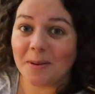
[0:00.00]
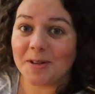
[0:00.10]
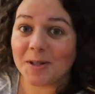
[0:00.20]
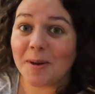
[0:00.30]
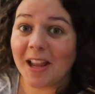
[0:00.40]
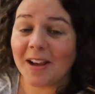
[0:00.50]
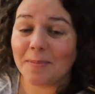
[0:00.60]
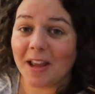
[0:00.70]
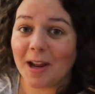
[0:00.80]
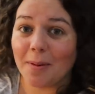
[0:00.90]
why I'm just picking up
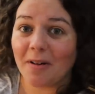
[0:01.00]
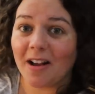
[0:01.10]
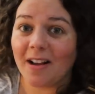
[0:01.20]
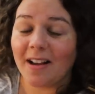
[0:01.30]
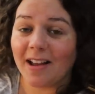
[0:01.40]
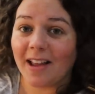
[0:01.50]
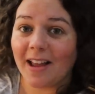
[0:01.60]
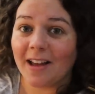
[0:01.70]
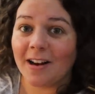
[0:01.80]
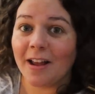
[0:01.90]
the camera
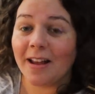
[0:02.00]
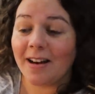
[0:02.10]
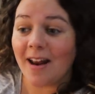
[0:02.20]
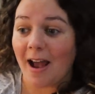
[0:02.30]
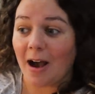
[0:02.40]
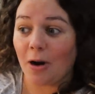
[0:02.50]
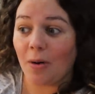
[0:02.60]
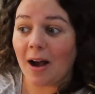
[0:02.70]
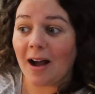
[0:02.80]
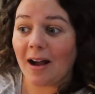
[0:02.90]
again
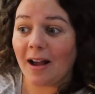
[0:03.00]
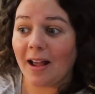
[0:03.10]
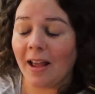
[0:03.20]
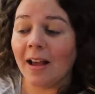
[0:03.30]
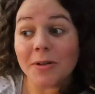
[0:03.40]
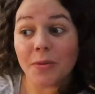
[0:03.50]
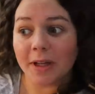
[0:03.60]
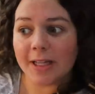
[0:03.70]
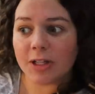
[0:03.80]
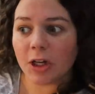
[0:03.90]
now. I was
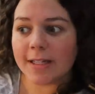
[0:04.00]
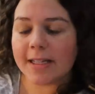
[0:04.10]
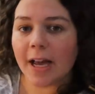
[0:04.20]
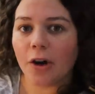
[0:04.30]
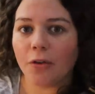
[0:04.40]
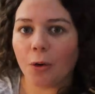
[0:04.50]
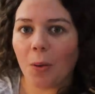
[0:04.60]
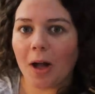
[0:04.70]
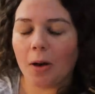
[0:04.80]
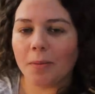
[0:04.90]
really starting to get
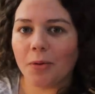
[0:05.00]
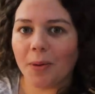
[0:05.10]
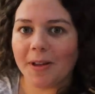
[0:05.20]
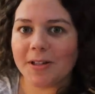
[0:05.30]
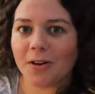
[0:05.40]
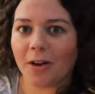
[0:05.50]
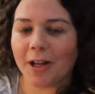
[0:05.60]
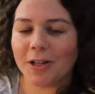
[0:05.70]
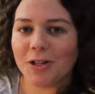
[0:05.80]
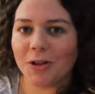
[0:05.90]
overwhelmed, really
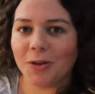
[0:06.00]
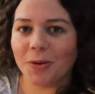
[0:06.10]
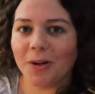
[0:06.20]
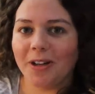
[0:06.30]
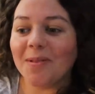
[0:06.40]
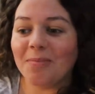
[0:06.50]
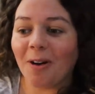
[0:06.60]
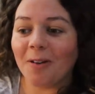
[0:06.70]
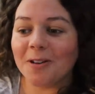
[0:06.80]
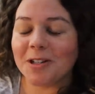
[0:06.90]
starting to
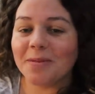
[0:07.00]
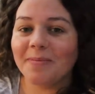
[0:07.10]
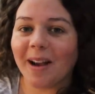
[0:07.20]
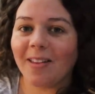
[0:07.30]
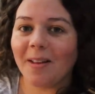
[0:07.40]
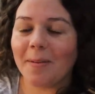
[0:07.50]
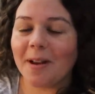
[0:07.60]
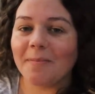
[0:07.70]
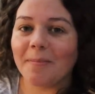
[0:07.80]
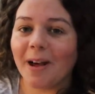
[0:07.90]
approach my
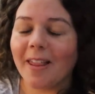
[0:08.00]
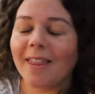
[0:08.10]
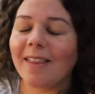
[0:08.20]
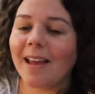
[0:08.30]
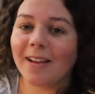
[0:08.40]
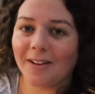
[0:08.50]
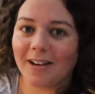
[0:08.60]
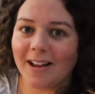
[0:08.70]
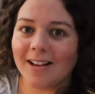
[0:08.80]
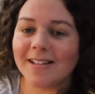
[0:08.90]
limit, but thank
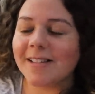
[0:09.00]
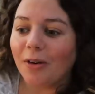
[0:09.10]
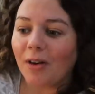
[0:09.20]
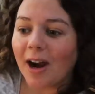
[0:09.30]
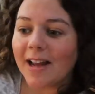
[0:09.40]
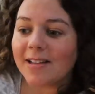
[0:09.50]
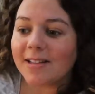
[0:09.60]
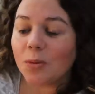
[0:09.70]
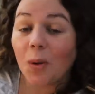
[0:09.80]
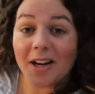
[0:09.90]
goodness
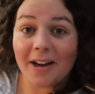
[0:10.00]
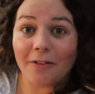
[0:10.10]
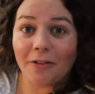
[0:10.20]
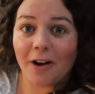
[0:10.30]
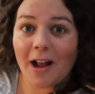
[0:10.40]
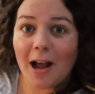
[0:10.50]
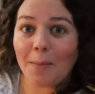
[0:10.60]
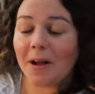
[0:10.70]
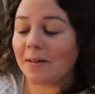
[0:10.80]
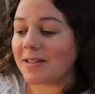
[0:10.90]
Grace went down for a nap
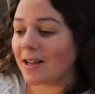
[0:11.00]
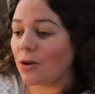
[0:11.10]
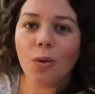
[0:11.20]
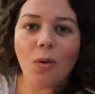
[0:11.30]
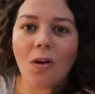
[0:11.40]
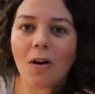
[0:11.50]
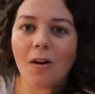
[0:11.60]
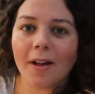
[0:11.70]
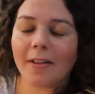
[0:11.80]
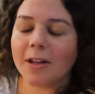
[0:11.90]
and I was like, "Cool, I'll
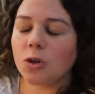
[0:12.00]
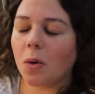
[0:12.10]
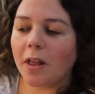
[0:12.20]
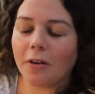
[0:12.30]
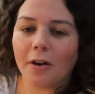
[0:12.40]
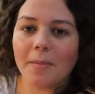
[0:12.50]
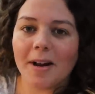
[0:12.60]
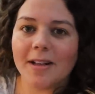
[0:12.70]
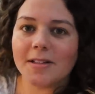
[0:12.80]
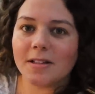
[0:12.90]
get like 20-30
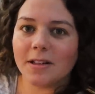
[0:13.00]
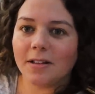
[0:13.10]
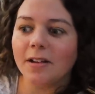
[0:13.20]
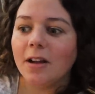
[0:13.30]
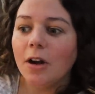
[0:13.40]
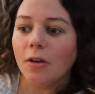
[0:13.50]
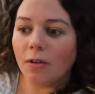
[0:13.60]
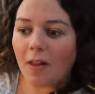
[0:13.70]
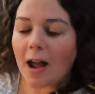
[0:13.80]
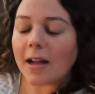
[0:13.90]
minutes to
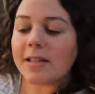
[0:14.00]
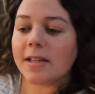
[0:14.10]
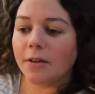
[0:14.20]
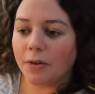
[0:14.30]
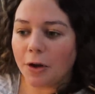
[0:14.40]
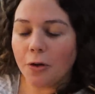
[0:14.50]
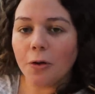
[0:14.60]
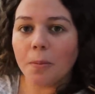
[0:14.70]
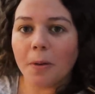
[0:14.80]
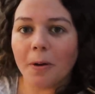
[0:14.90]
relax and
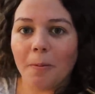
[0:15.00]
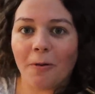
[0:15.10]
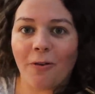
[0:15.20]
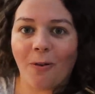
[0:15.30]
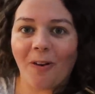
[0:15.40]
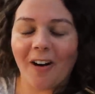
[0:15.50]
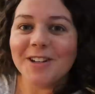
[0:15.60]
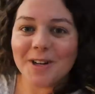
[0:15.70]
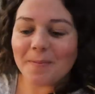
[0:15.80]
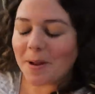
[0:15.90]
recoup before
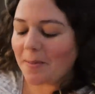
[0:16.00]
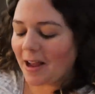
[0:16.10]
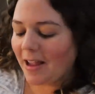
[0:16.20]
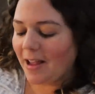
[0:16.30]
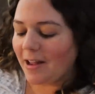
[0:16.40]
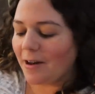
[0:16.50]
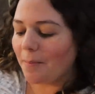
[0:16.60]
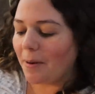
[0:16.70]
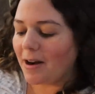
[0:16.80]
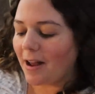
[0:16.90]
jumping back in.
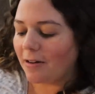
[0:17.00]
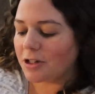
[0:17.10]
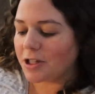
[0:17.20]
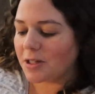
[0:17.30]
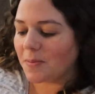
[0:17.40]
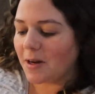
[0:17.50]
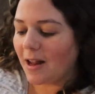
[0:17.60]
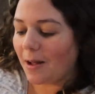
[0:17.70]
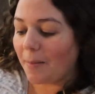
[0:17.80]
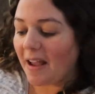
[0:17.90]
But now she has been
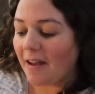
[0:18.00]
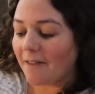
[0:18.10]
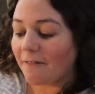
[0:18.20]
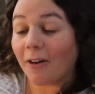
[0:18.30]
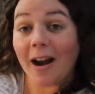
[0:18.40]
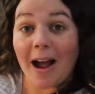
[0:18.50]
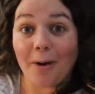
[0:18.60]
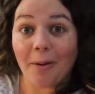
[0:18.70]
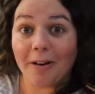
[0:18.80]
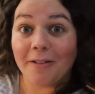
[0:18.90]
napping for an
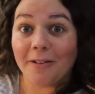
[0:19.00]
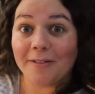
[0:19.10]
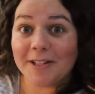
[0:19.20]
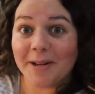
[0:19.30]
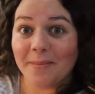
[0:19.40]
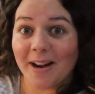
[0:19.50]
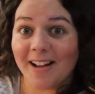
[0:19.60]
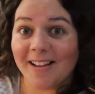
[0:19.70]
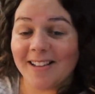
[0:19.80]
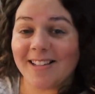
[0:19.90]
hour and 15
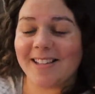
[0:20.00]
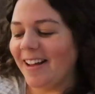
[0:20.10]
minutes.